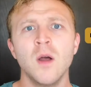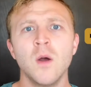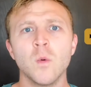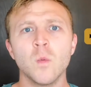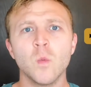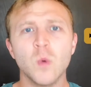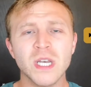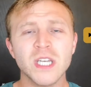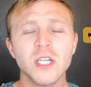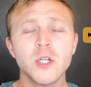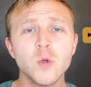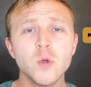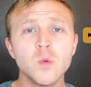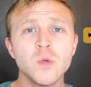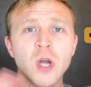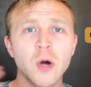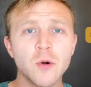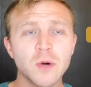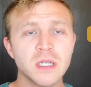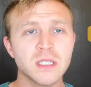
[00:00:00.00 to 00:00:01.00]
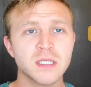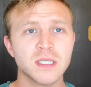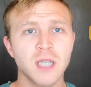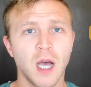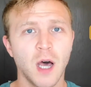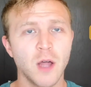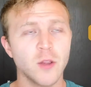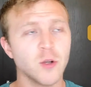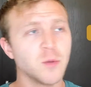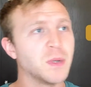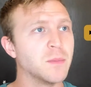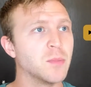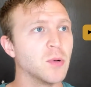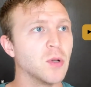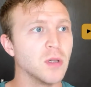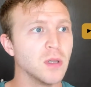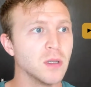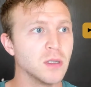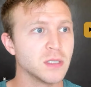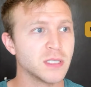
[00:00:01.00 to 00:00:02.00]
When you notice other
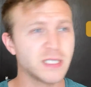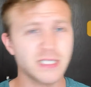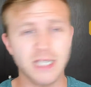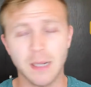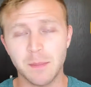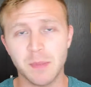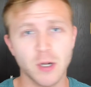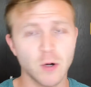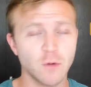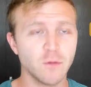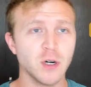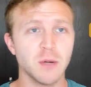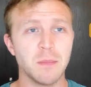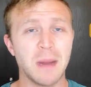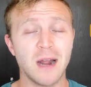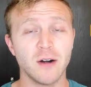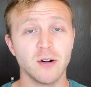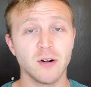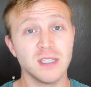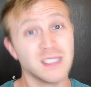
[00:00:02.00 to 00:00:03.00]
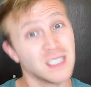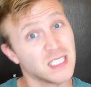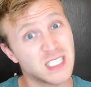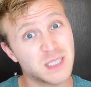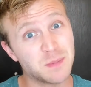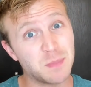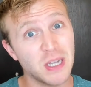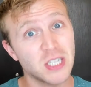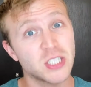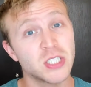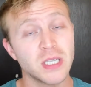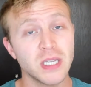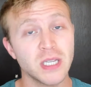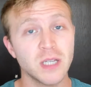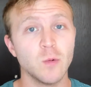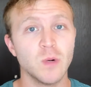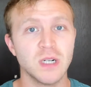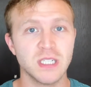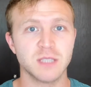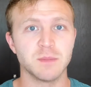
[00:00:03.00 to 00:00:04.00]
people stepping over your boundaries, especially
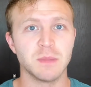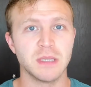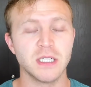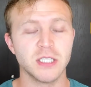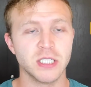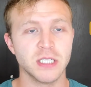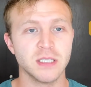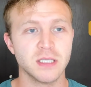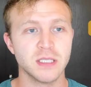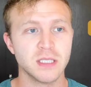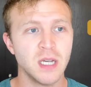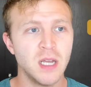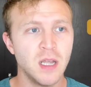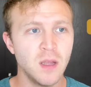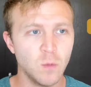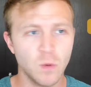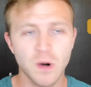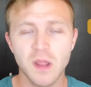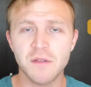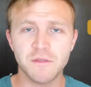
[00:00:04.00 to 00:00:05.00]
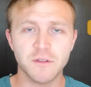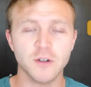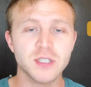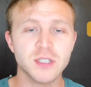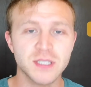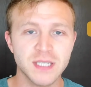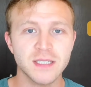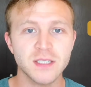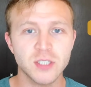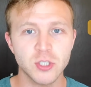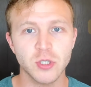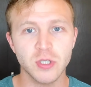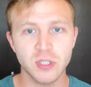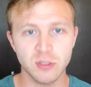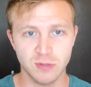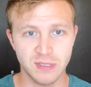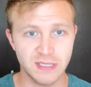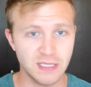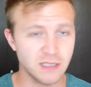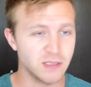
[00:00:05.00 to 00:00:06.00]
when it's malicious, one of the first things that you can do
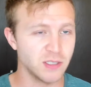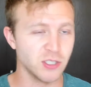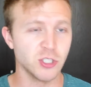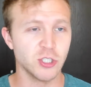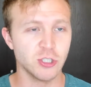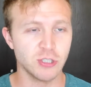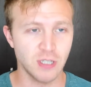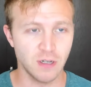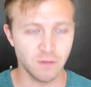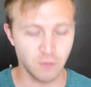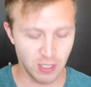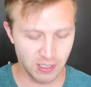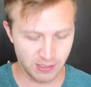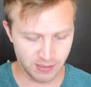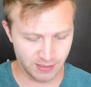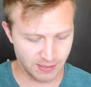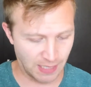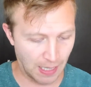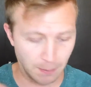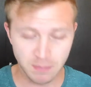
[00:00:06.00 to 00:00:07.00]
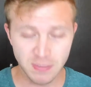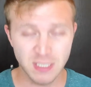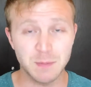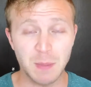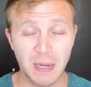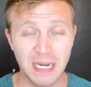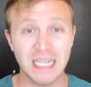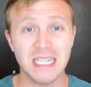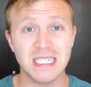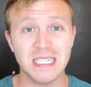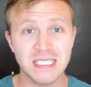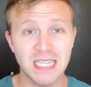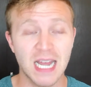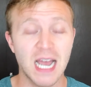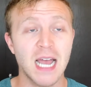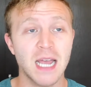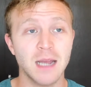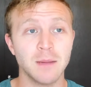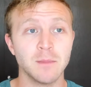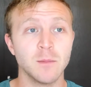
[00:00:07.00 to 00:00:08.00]
is distance yourself, right? Stop spending
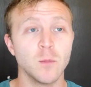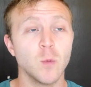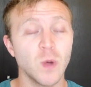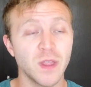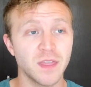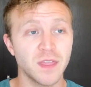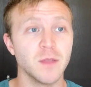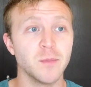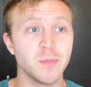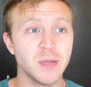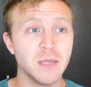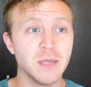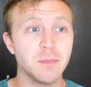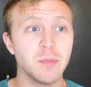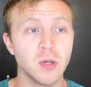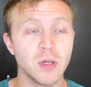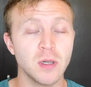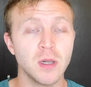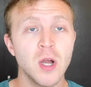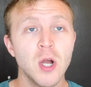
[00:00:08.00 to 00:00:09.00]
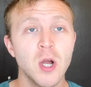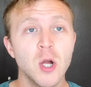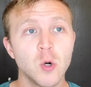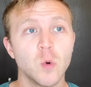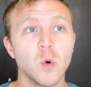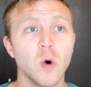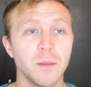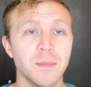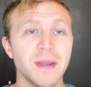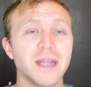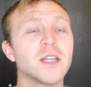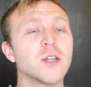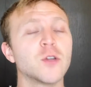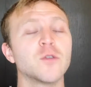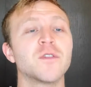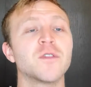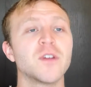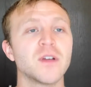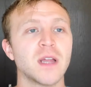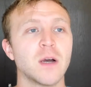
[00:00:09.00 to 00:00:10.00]
time with the people who are making you
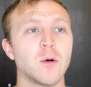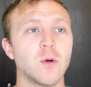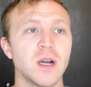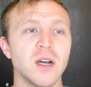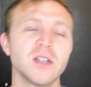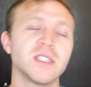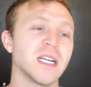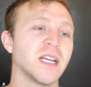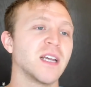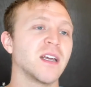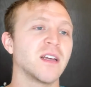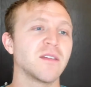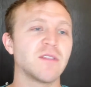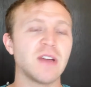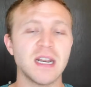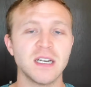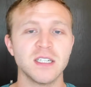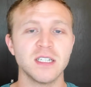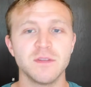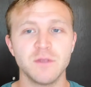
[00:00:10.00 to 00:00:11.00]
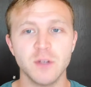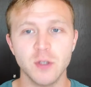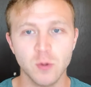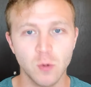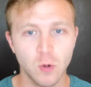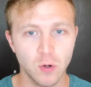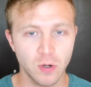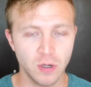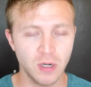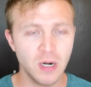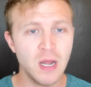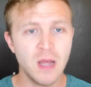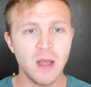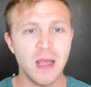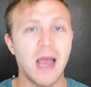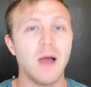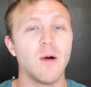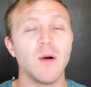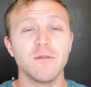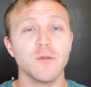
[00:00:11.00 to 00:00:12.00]
feel that way or taking advantage of you, or
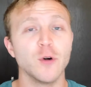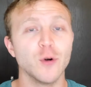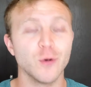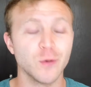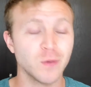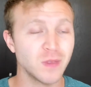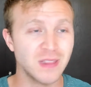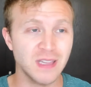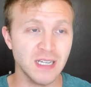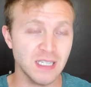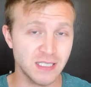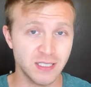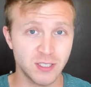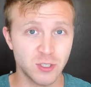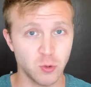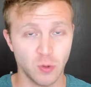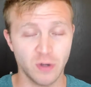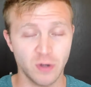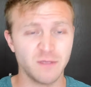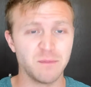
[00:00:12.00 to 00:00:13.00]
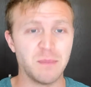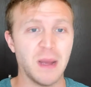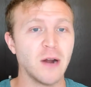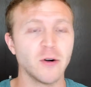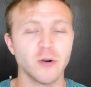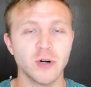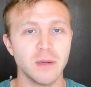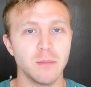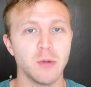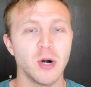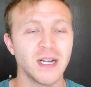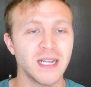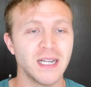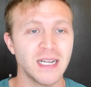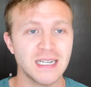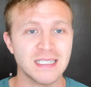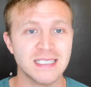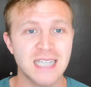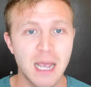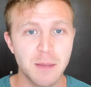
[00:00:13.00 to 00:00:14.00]
however this sort of boundary breaking
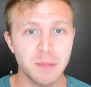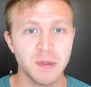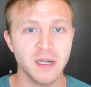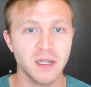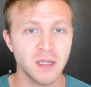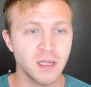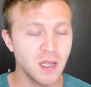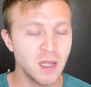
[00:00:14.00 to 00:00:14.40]
is happening.